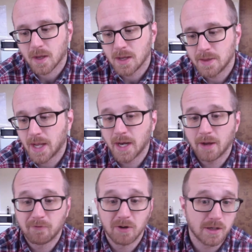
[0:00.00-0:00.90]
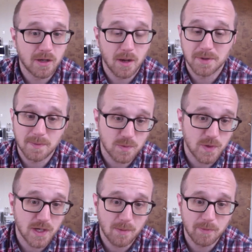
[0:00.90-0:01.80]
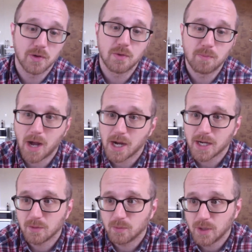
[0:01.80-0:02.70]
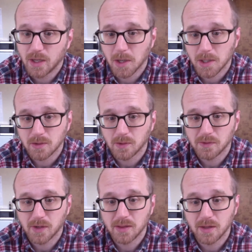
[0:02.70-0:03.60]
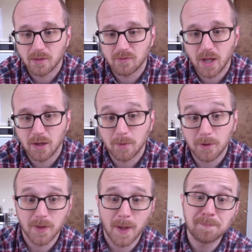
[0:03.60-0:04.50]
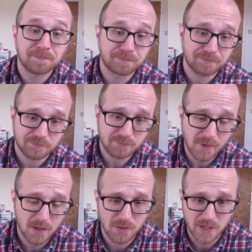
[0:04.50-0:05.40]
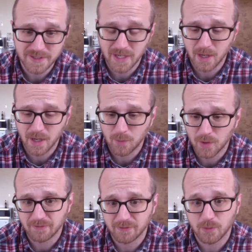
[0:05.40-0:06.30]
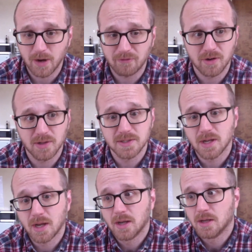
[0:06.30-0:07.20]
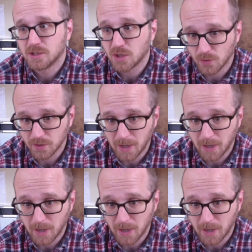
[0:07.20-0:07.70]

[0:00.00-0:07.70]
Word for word: then every couple times a week, I'm going through Pocket and reading articles that I think are valuable. And then things that I want to save for reference go into